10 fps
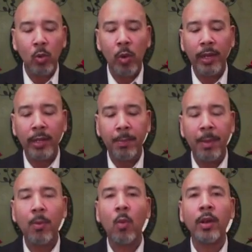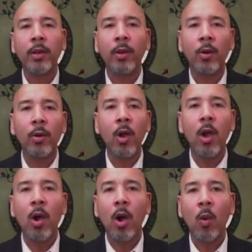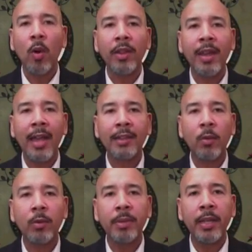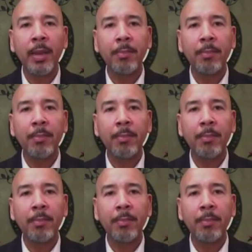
too quickly. People mm-hmm. want to know uh, whether or not they would be